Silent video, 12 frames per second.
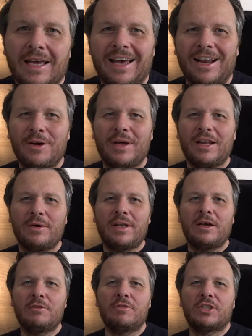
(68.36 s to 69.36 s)

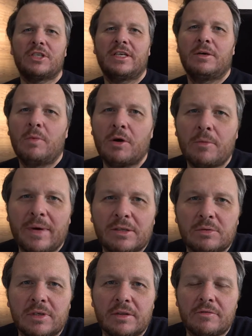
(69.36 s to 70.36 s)
Hello, Richard here and welcome back
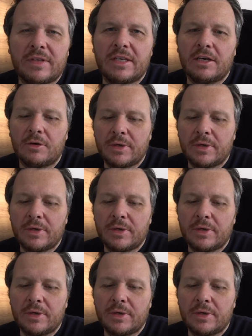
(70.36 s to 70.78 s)
to another video.